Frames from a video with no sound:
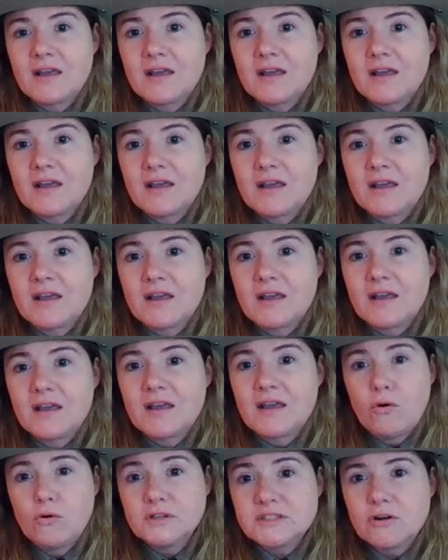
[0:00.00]
place
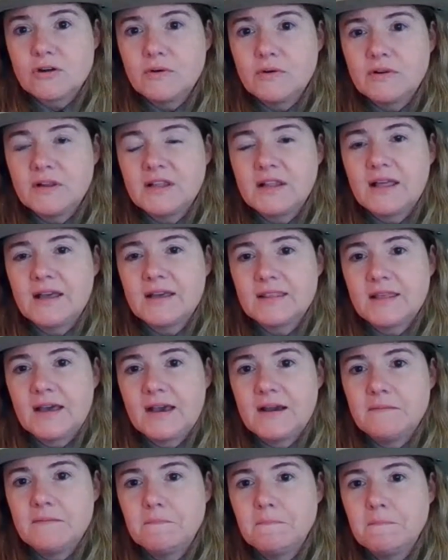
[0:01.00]
to hold a ceremony
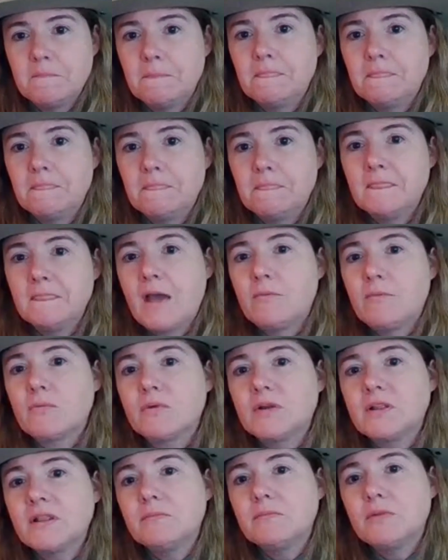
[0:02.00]
like that. And
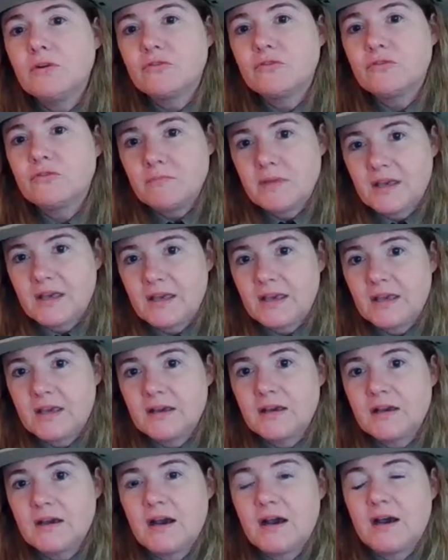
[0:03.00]
what really moved me
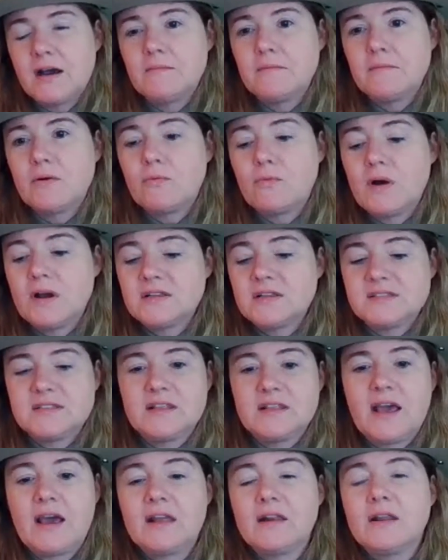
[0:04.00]
was
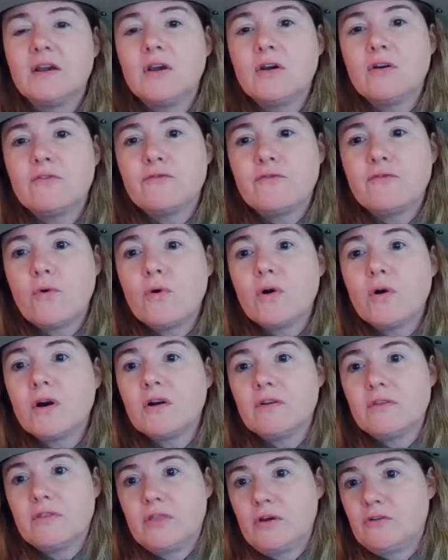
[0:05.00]
that
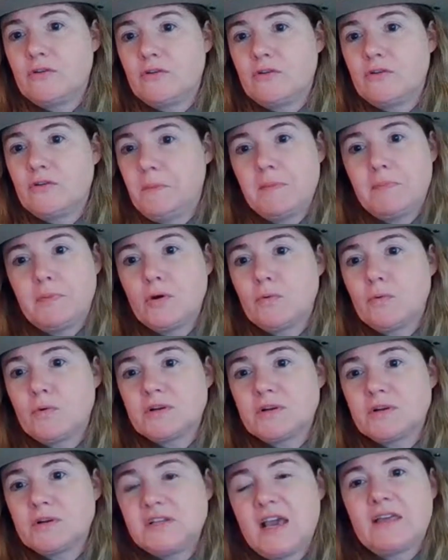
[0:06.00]
for the people who were
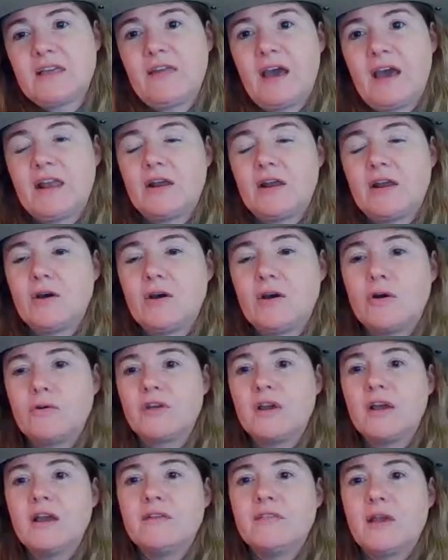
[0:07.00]
taking that oath,
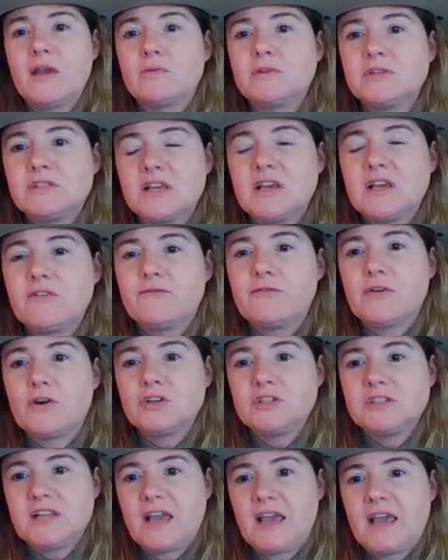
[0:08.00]
they were seeing
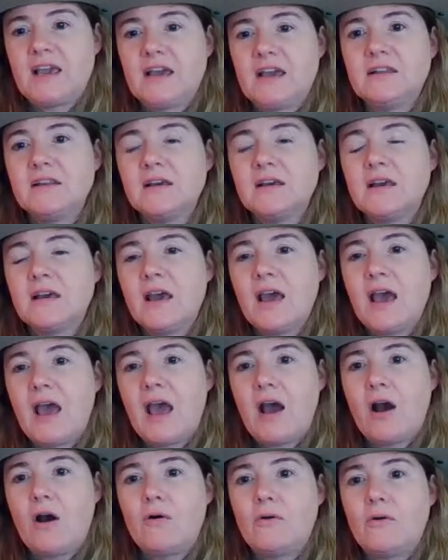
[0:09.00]
firsthand
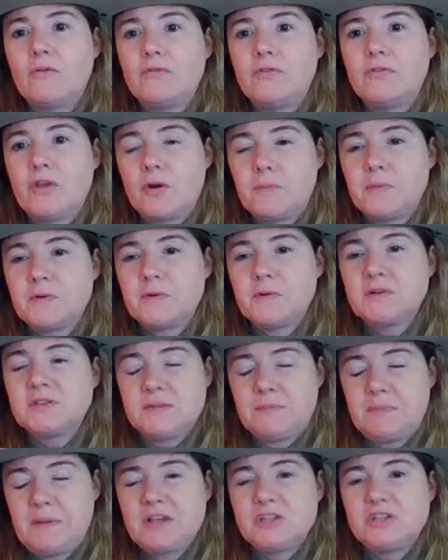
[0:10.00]
how their
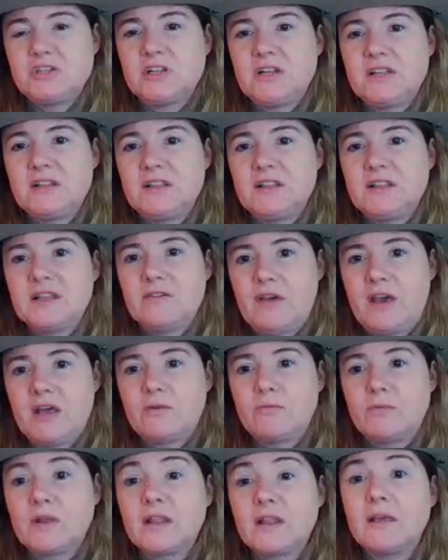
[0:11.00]
participation in the
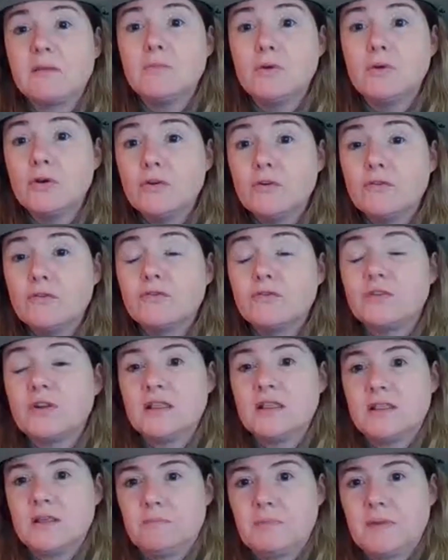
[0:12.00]
event really moved
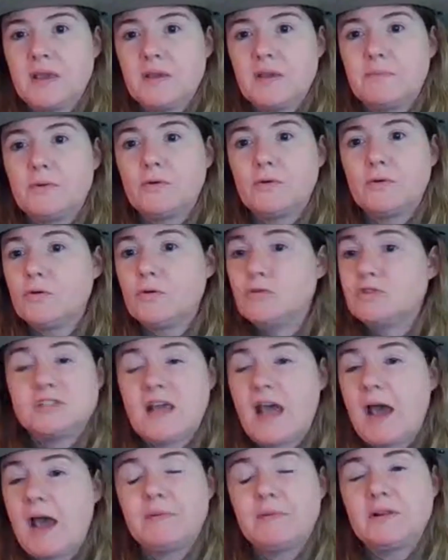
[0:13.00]
the people who just
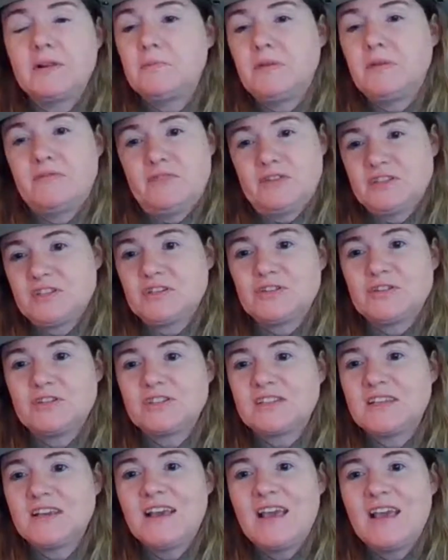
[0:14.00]
happened to be
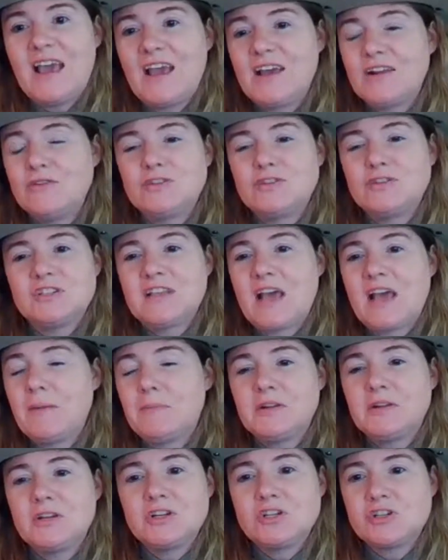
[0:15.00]
visitors and who just
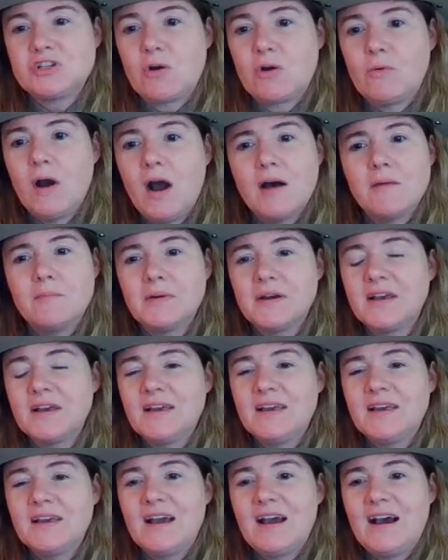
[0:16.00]
happened to show up.
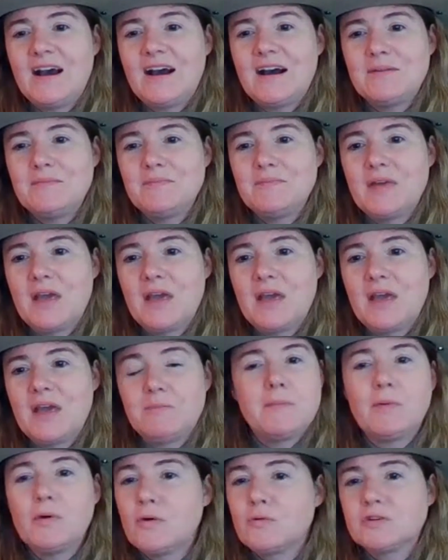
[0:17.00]
And
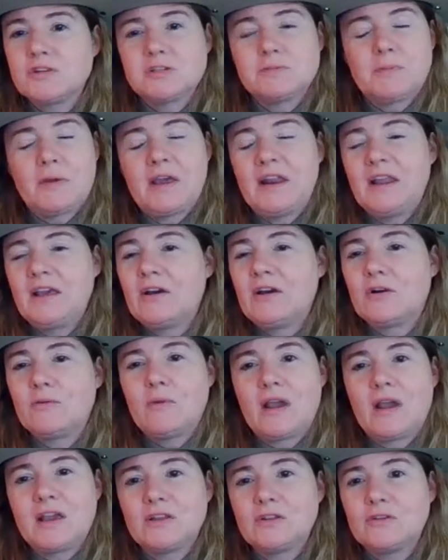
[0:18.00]
people who were just planning on a
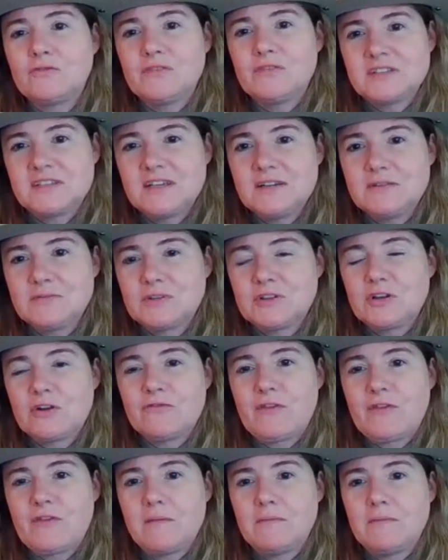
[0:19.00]
regular visit with their
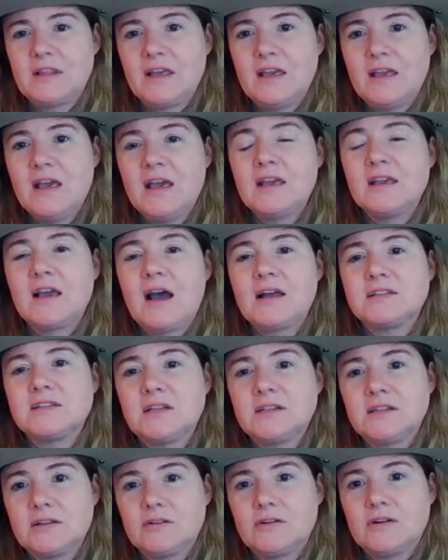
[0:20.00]
family got
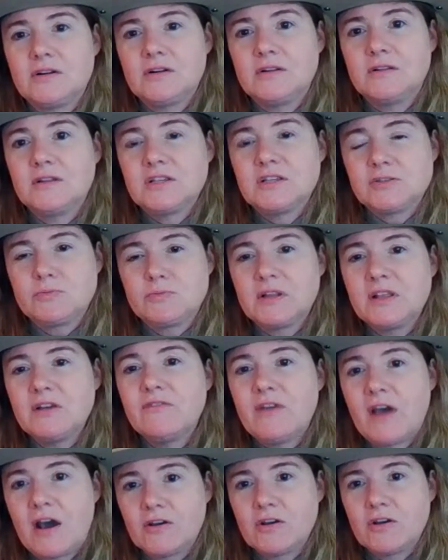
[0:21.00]
to learn this really
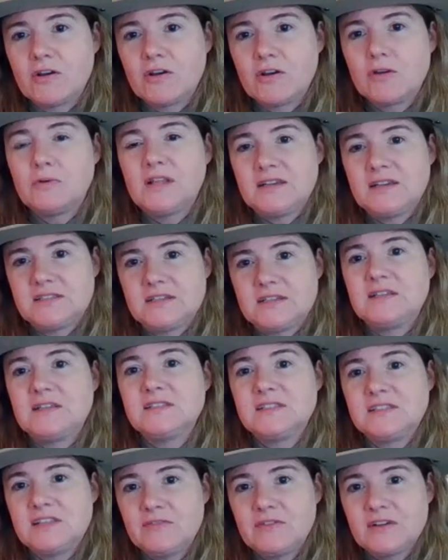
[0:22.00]
valuable lesson in
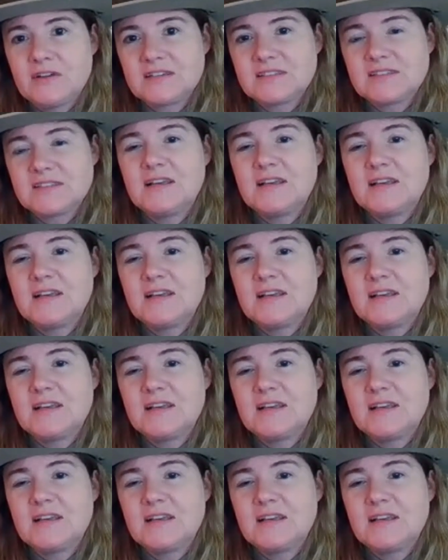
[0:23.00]
civics